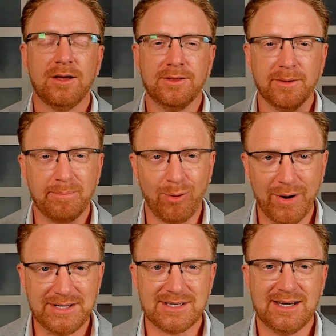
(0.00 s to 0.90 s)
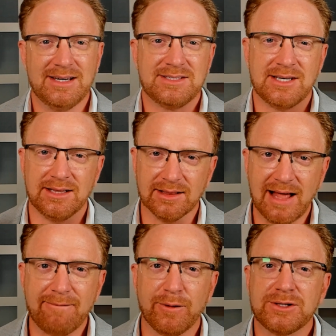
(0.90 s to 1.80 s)
The point is to
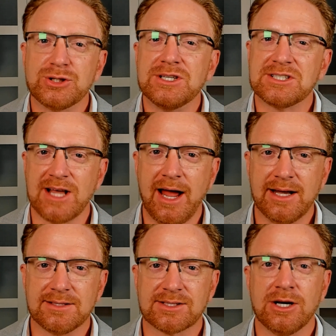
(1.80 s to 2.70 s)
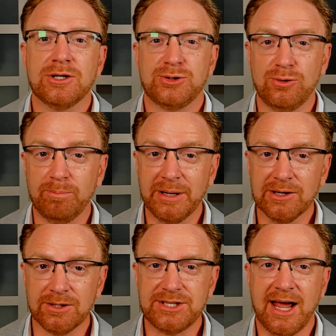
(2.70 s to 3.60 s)
leverage the science to
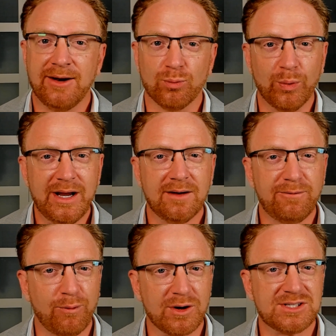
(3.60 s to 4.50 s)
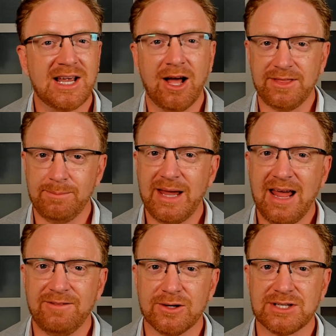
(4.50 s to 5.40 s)
build and reinforce healthy
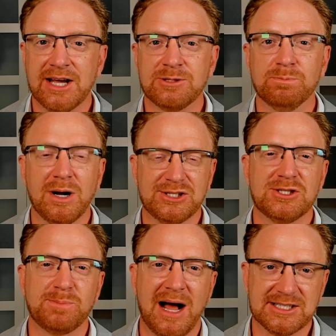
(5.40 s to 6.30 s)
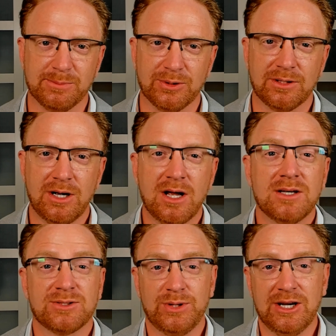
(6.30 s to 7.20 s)
behaviors as much as possible.
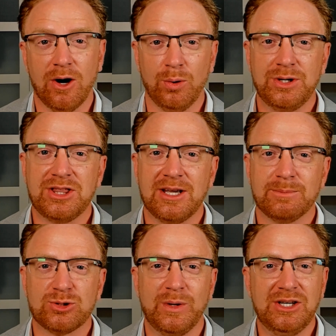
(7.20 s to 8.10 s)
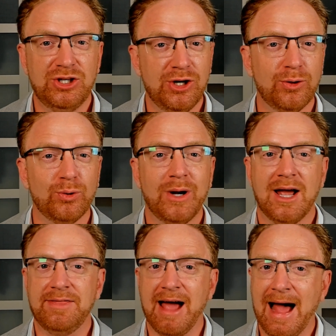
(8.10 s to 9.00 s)
So the only thing between you
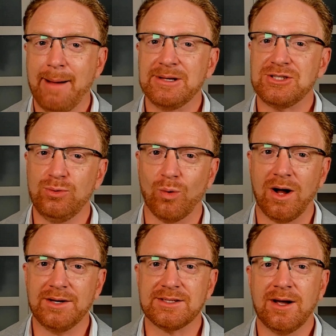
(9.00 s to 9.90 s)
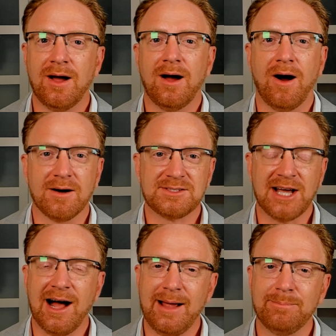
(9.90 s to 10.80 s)
and the habits you want are
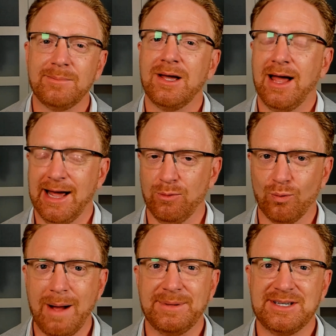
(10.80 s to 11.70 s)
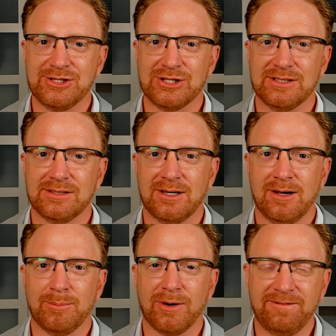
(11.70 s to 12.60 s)
time and repetition.
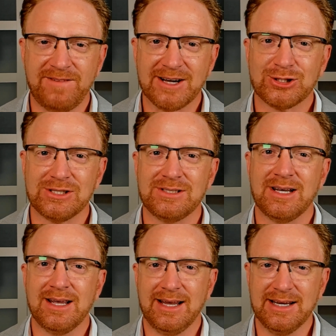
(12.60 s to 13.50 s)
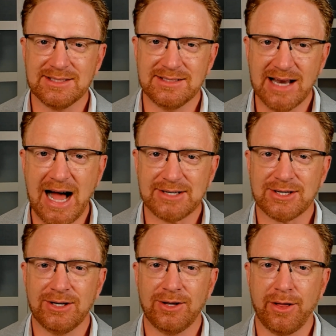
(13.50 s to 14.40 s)
Perfection is not
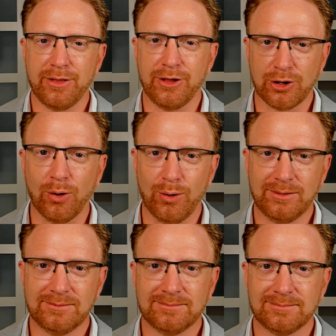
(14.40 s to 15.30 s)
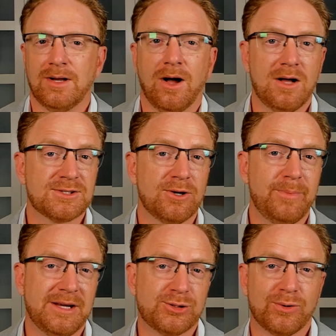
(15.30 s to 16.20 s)
the goal. Also,
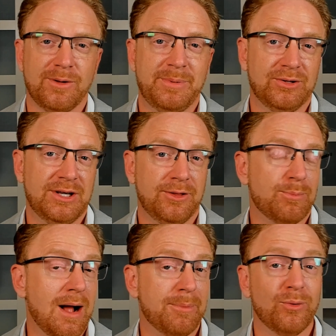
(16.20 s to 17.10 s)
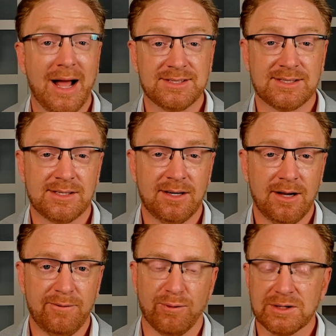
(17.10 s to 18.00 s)
make sure to build in the proper rest.
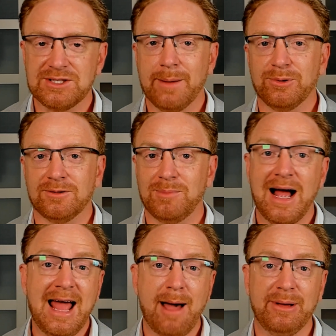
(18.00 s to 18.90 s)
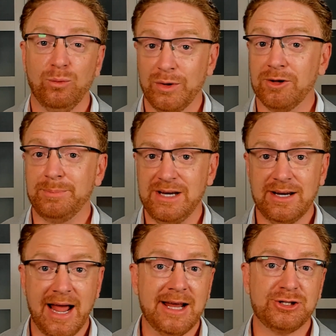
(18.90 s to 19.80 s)
For example, my habit will
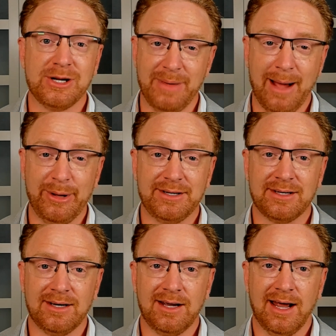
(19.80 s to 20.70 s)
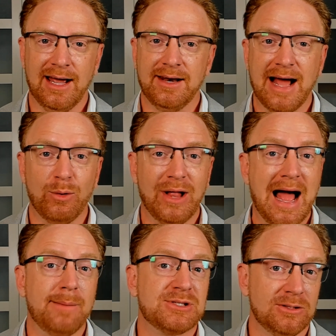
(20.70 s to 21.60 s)
be a gym habit, and I will
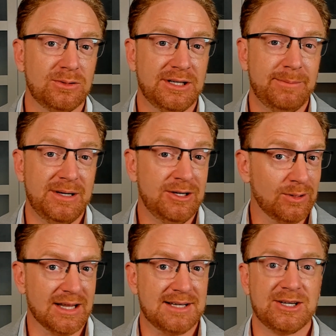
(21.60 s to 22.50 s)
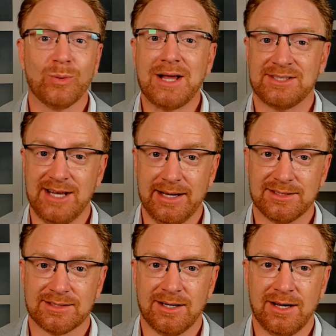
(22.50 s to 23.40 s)
absolutely be utilizing rest
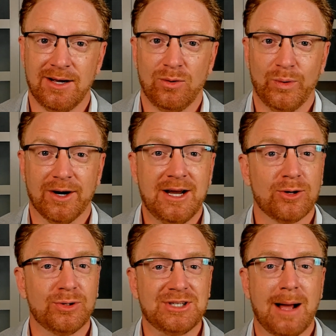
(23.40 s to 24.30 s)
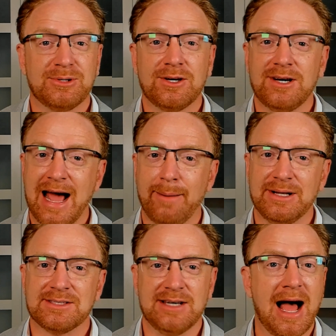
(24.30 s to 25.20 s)
days. We're here to adopt good
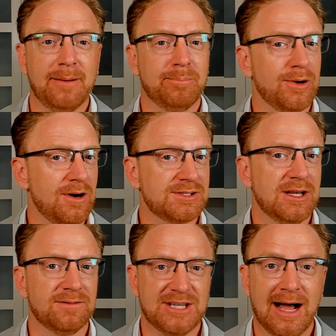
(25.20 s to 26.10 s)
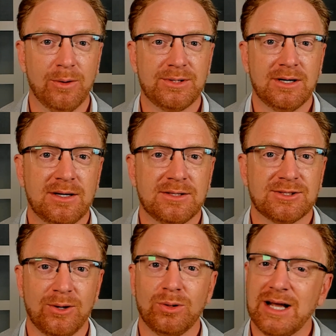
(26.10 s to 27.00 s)
habits, not burn ourselves out.
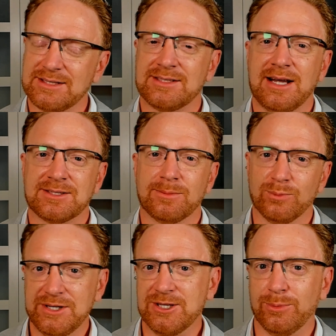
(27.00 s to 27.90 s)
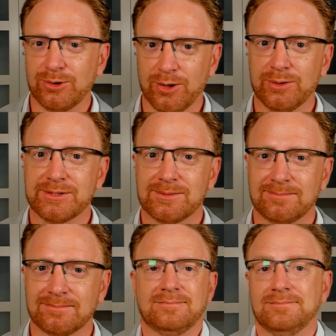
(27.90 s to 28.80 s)
So let's set some reasonable goals.
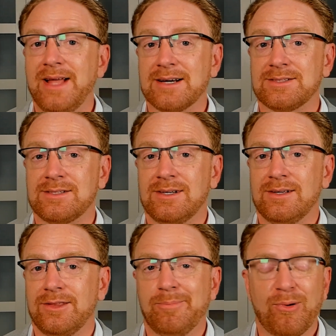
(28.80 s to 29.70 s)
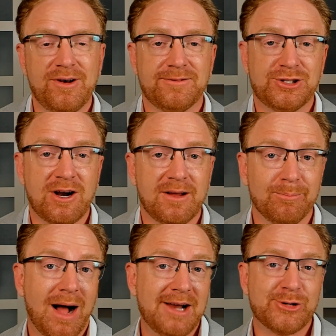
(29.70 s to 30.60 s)
Next, the point of sharing
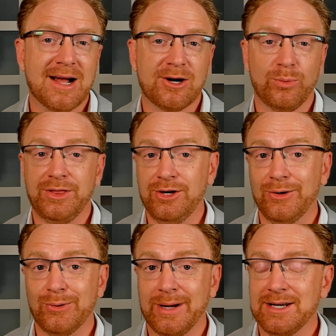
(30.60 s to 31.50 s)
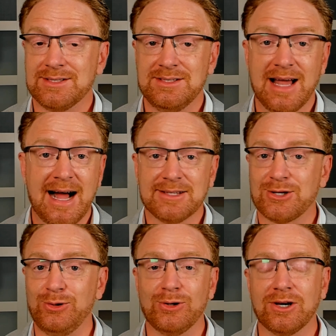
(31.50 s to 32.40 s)
my tracker with you is not so
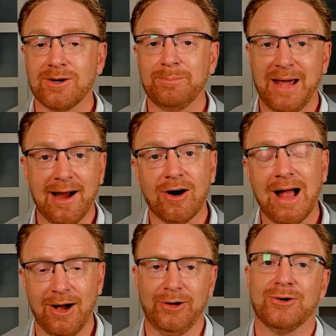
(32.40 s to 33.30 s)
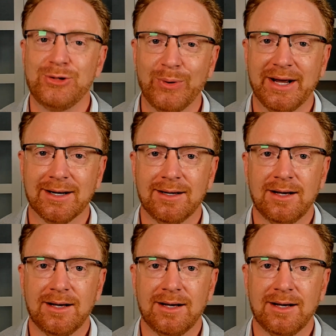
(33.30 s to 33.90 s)
you can compare how you're doing.